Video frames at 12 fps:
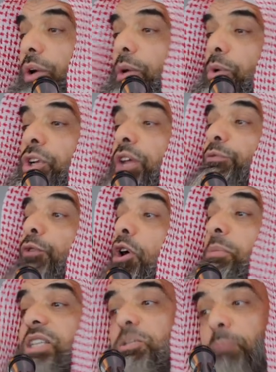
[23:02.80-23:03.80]
he wouldn't
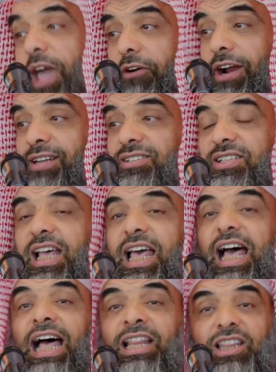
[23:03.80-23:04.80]
inform his parents,
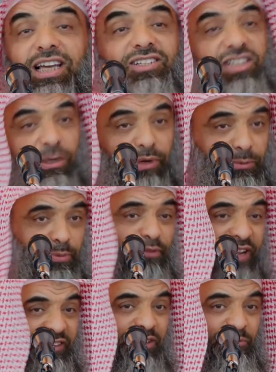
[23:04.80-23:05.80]
and thus they would
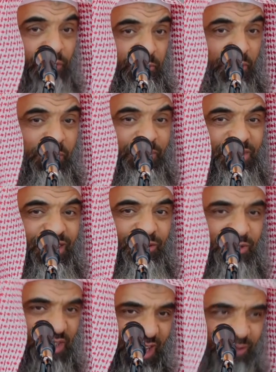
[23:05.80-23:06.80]
prevent him from going to
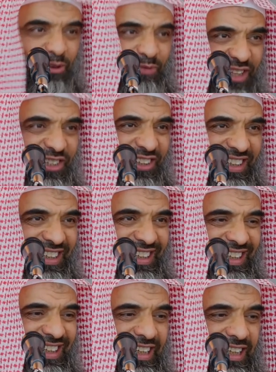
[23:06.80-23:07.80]
Salatul Fajr.
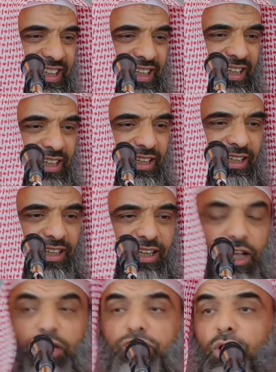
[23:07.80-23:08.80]

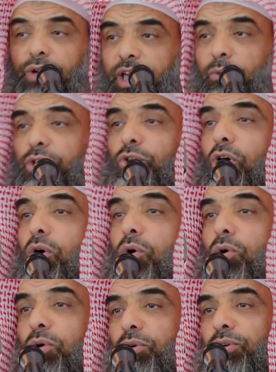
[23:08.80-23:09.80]
So he would
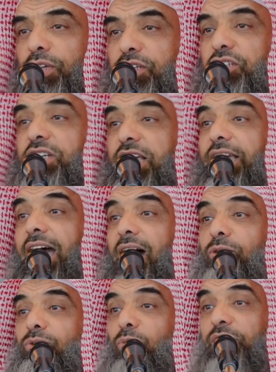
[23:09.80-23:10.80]
go sneak
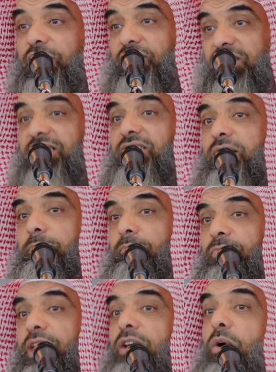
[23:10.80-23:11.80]
out when he sees him,
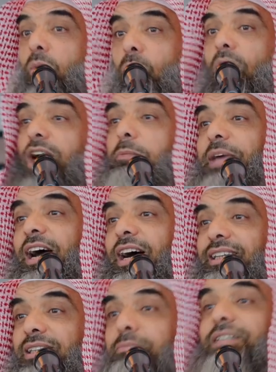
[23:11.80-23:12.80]
walk
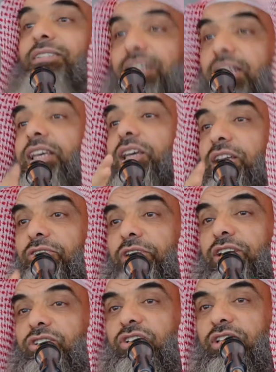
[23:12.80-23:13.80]
behind him until he
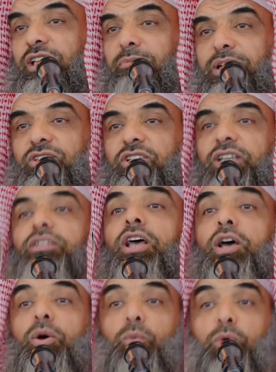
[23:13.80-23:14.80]
reached the masjid,
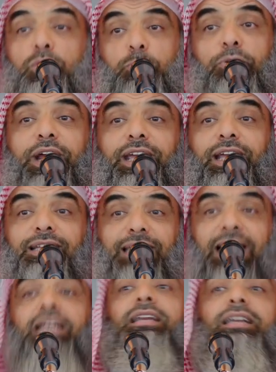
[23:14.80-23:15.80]
would pray and
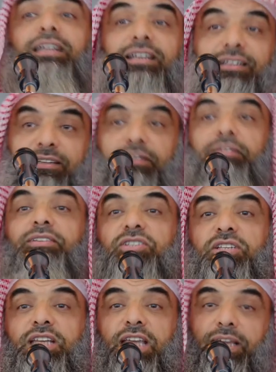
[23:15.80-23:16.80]
then
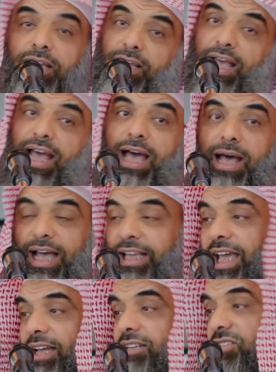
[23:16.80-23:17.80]
sneak
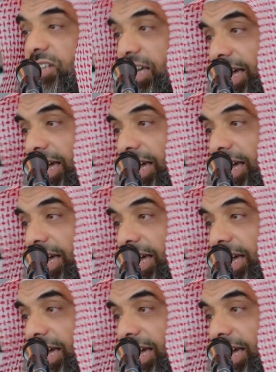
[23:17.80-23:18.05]
again, sneak